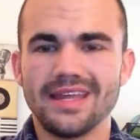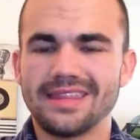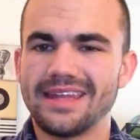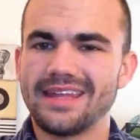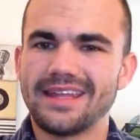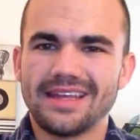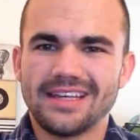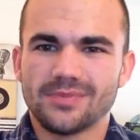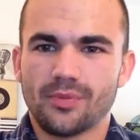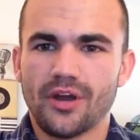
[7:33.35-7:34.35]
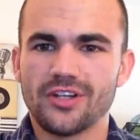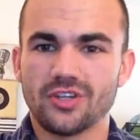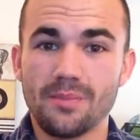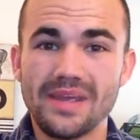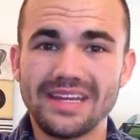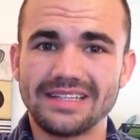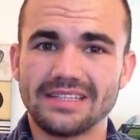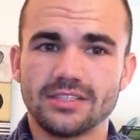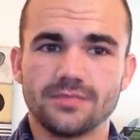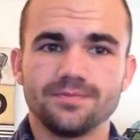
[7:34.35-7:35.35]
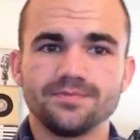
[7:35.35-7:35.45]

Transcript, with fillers: then his prayers are meaningless.